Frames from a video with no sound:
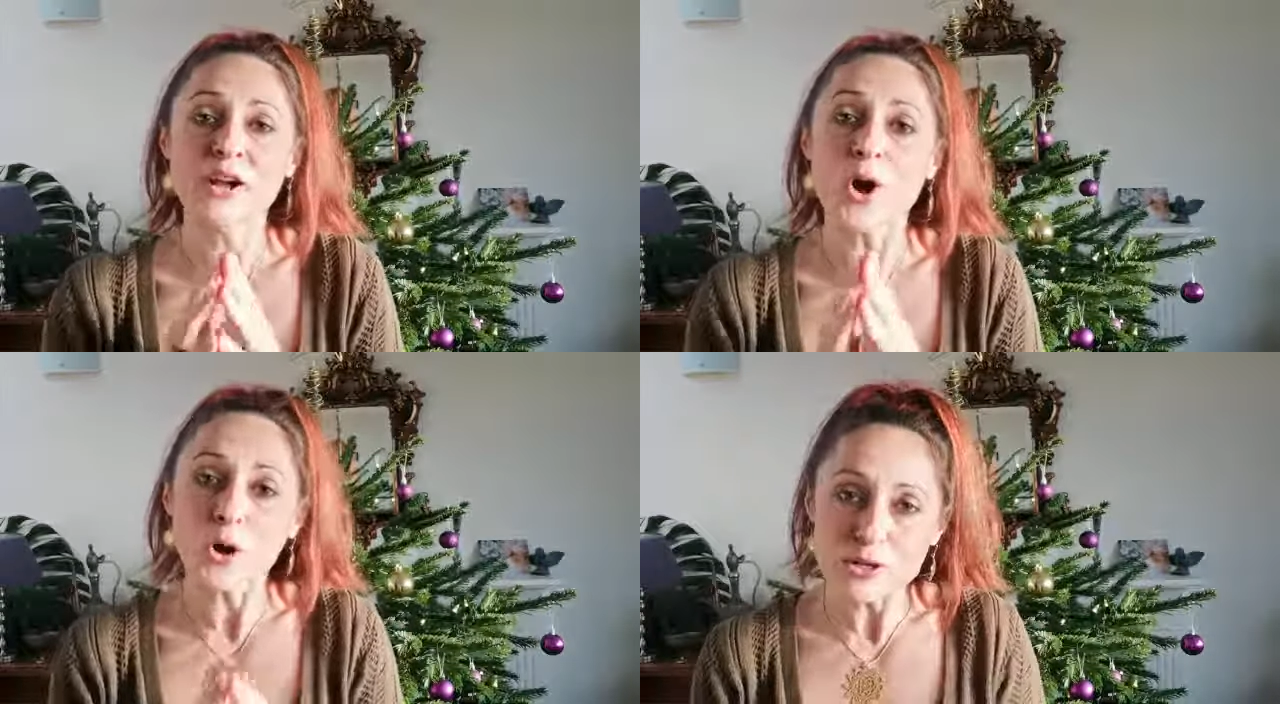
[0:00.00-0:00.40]

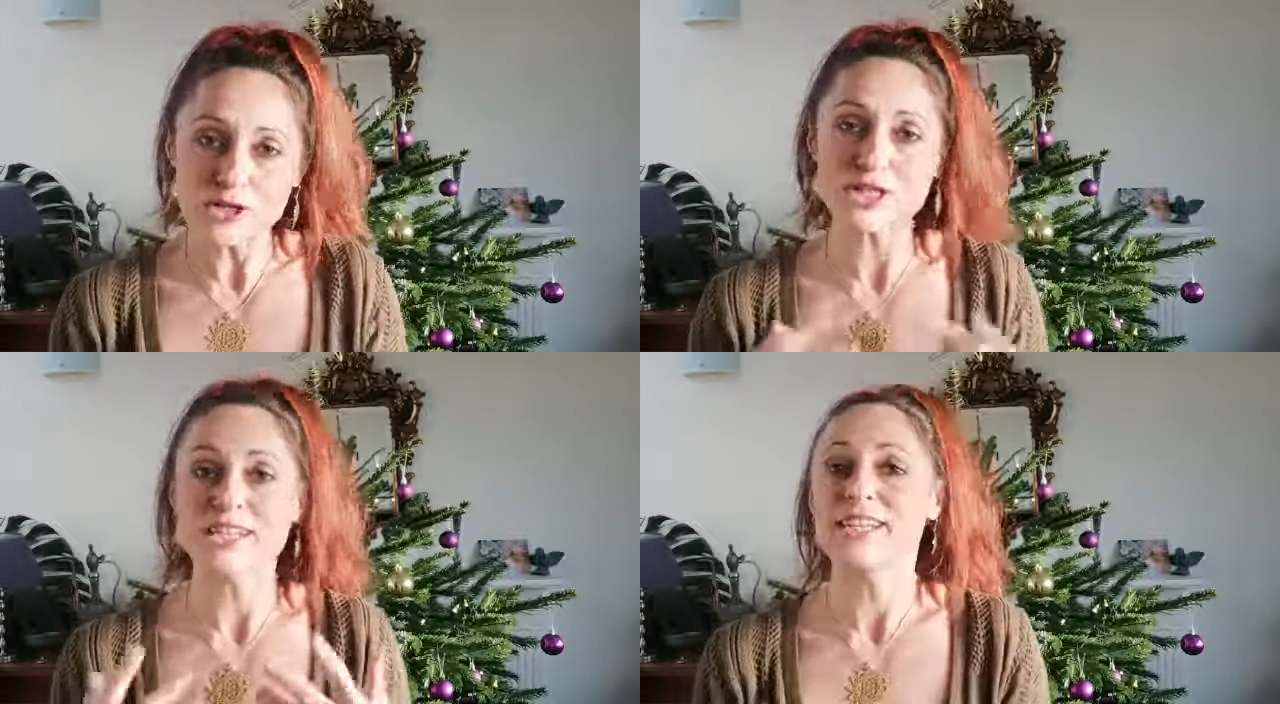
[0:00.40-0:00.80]

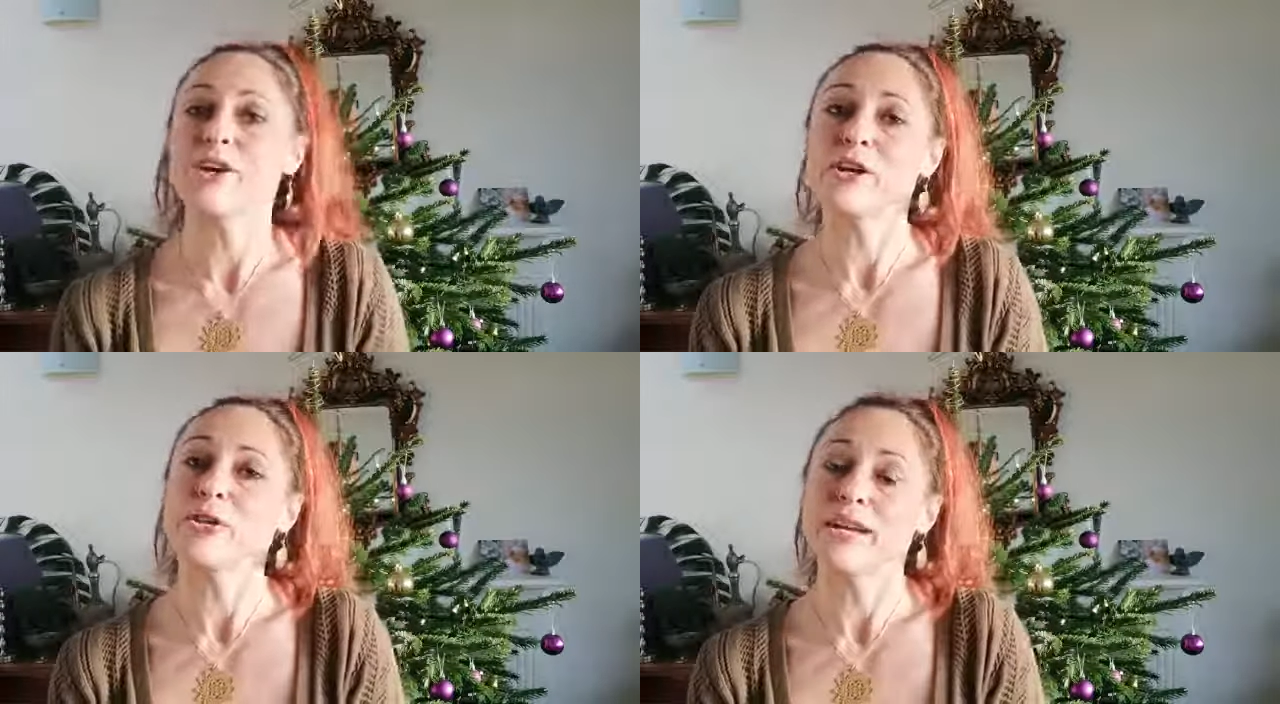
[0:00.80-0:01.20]
consciously
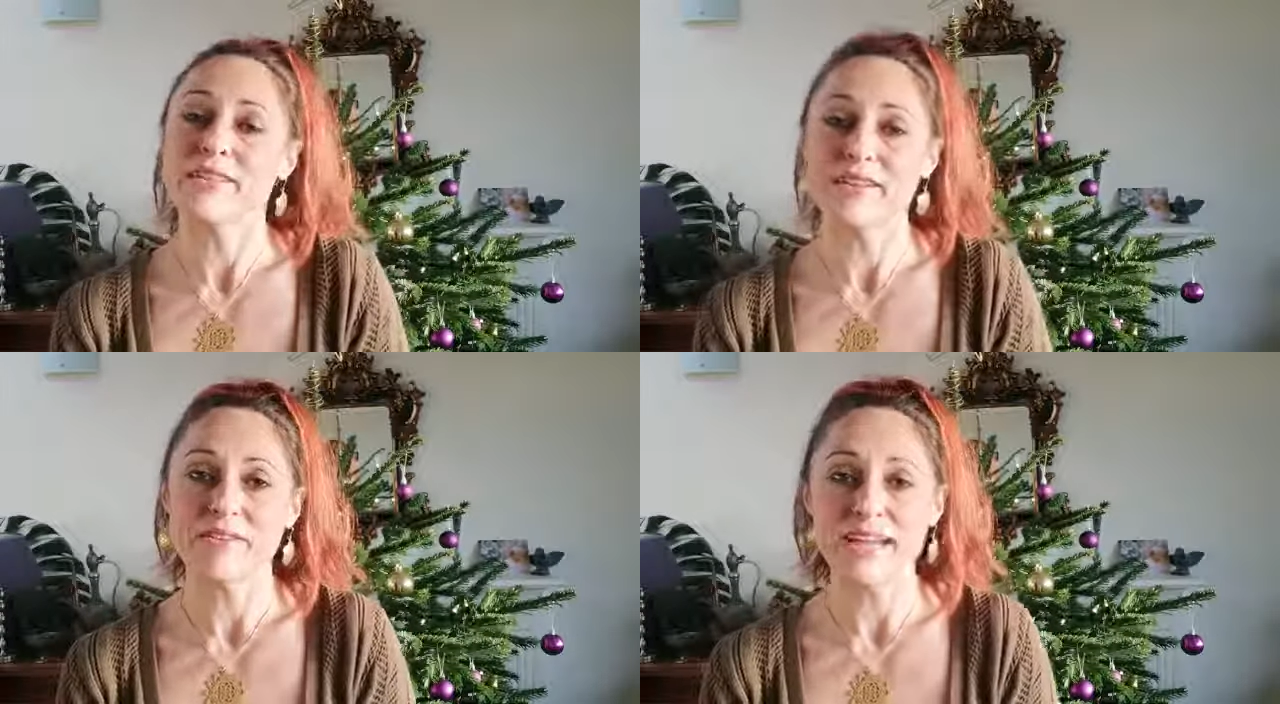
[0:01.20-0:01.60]

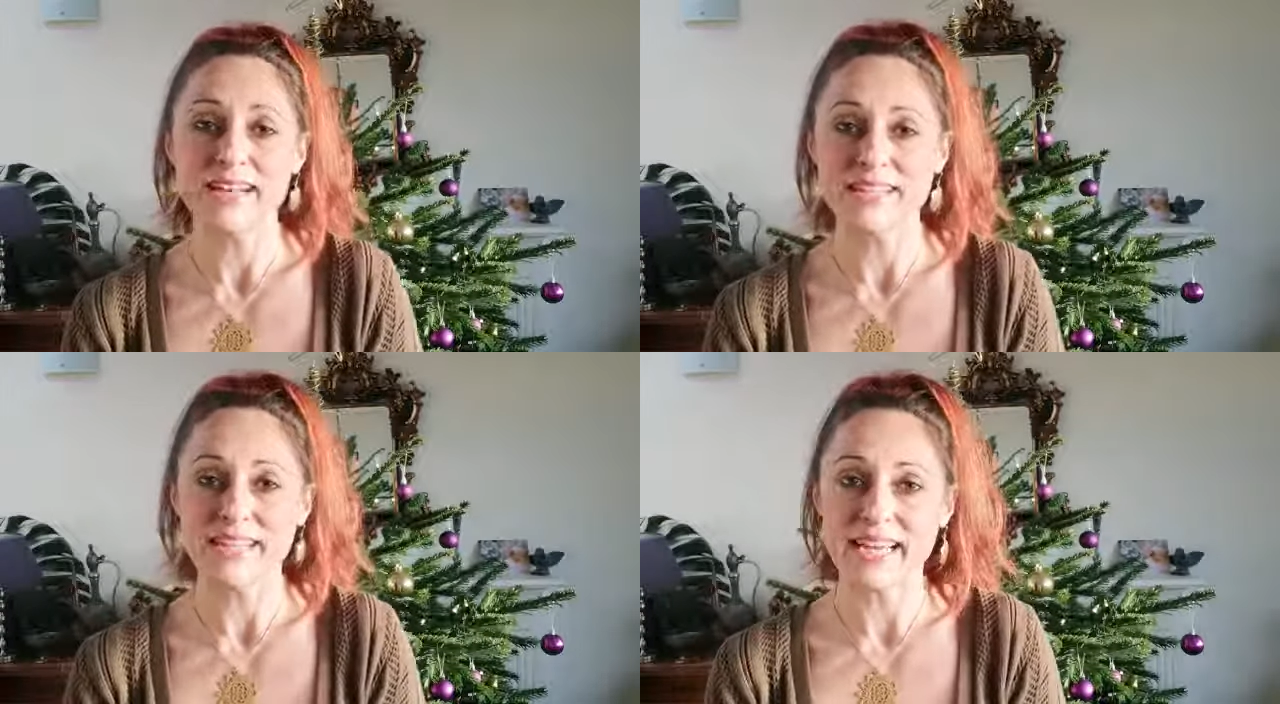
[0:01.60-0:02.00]
co-create their
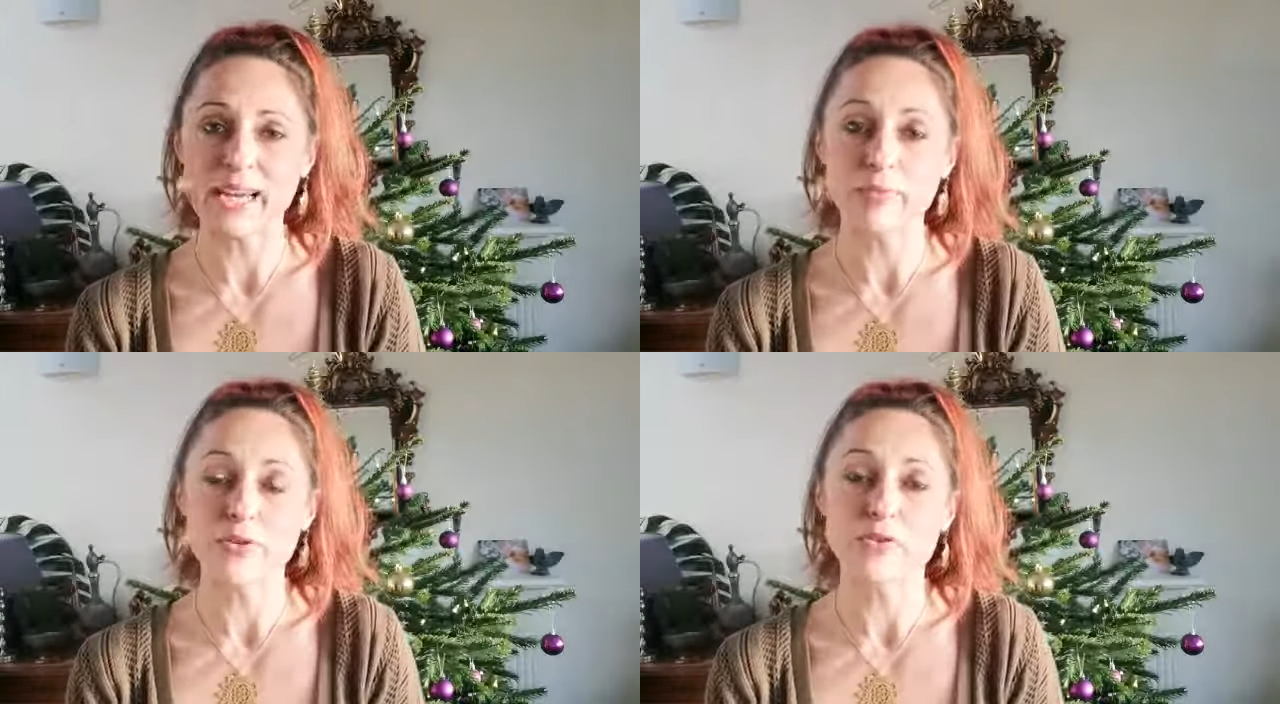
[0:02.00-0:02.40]
reality
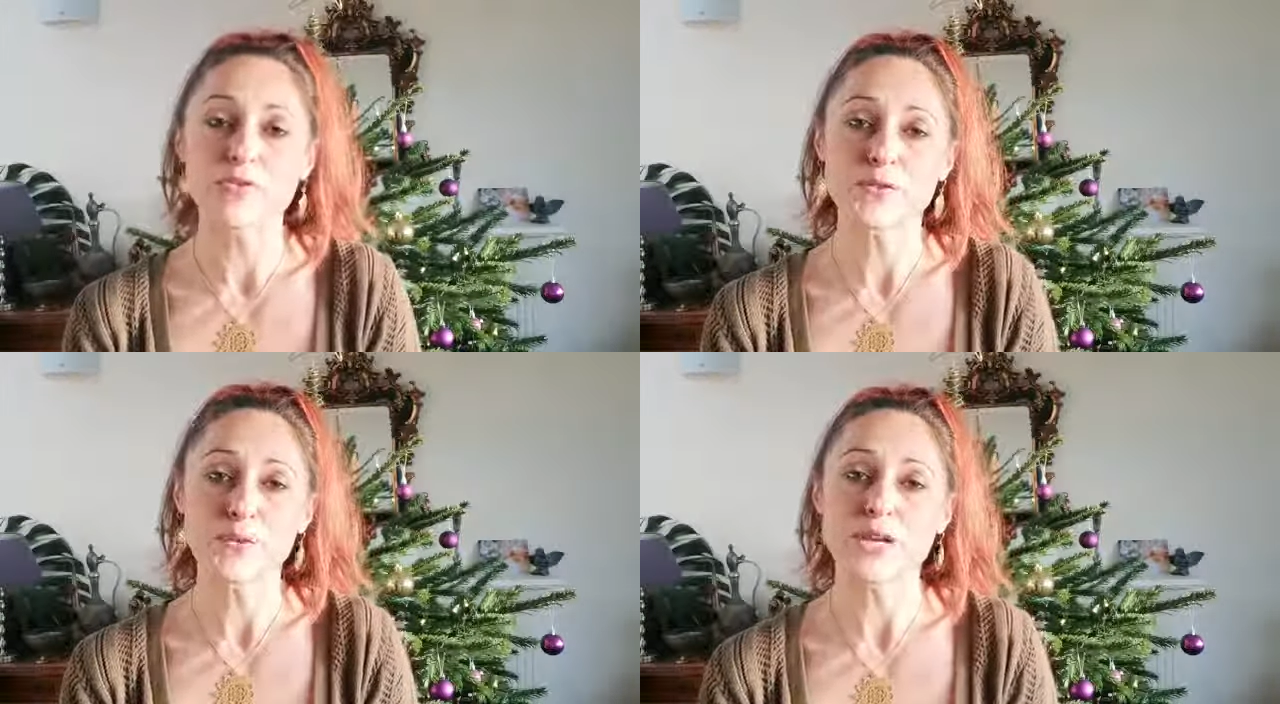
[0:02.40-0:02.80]
and move
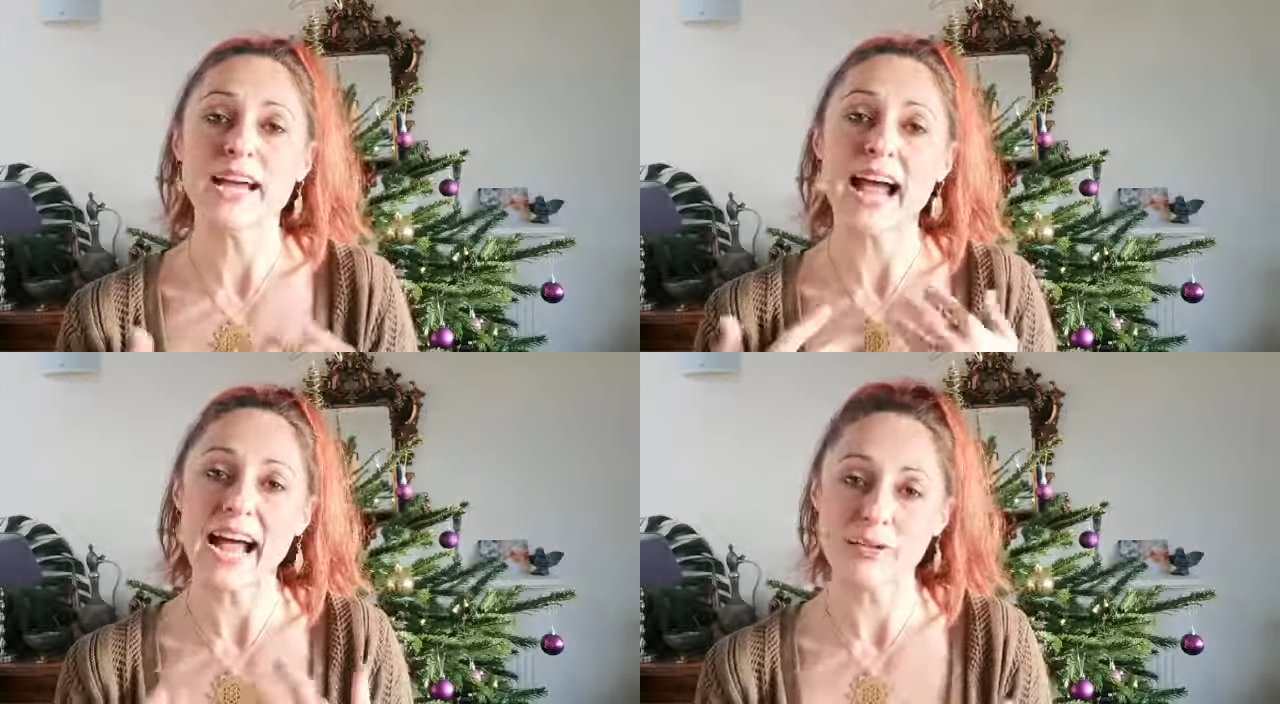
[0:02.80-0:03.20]

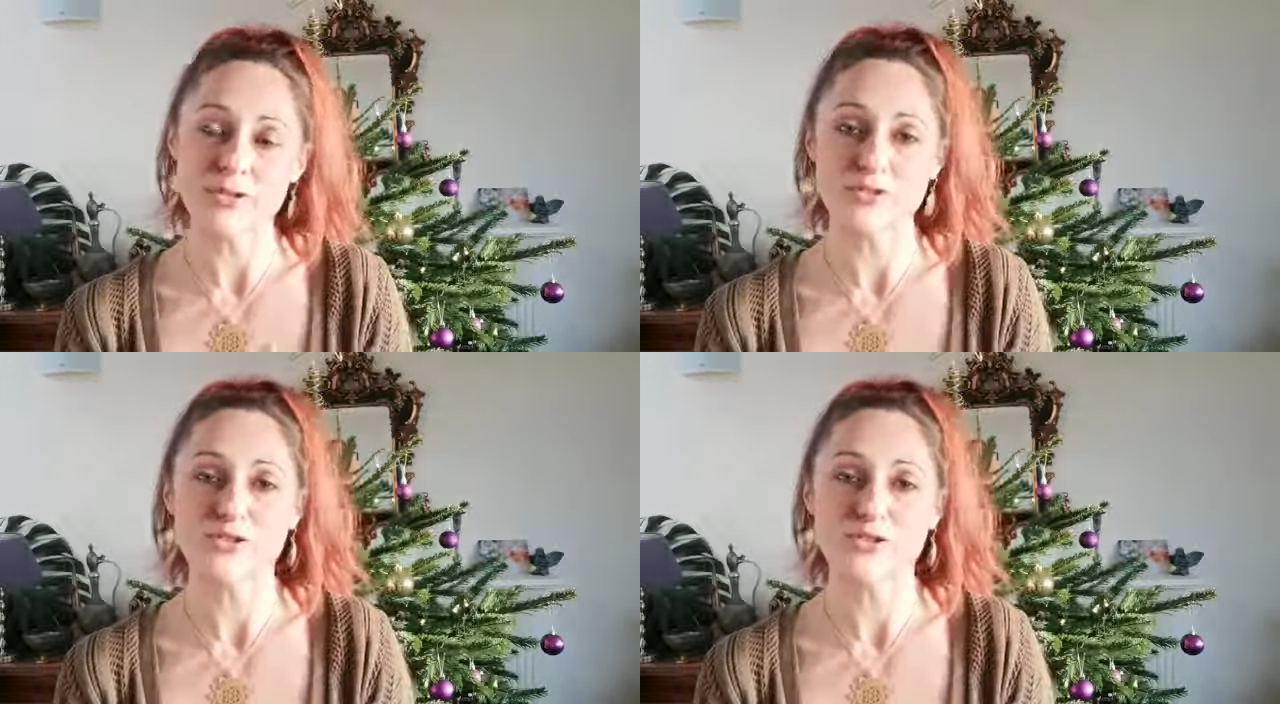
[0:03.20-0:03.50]
forward out of